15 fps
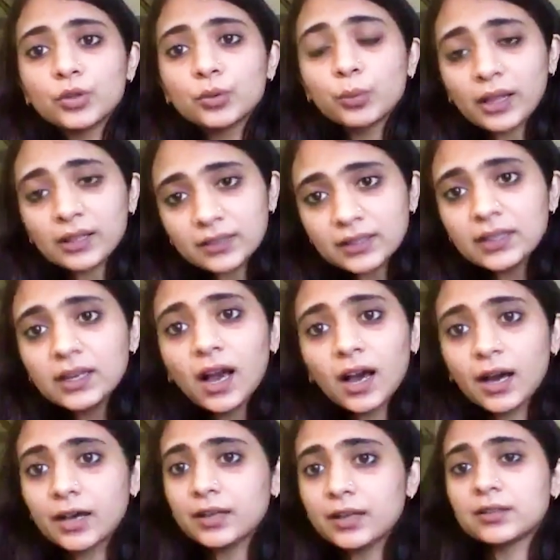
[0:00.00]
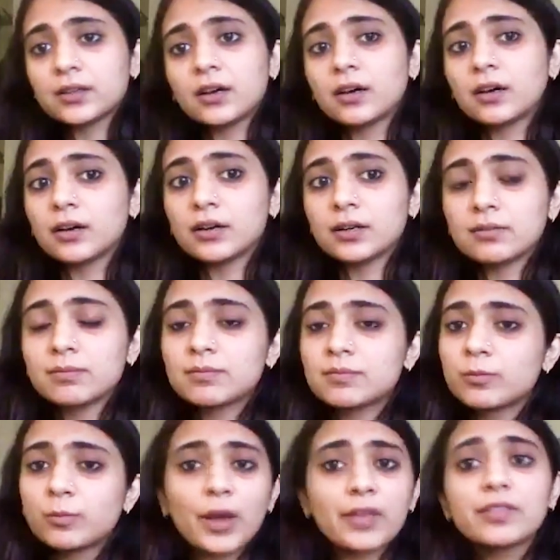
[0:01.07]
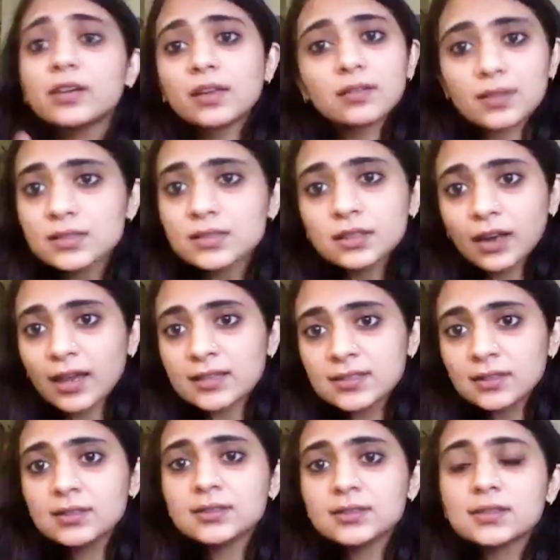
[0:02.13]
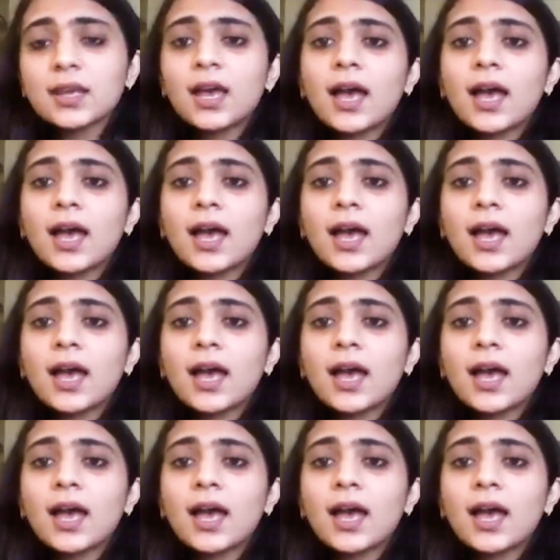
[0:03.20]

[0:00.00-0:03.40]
the wealthy are uh, weathering this crisis.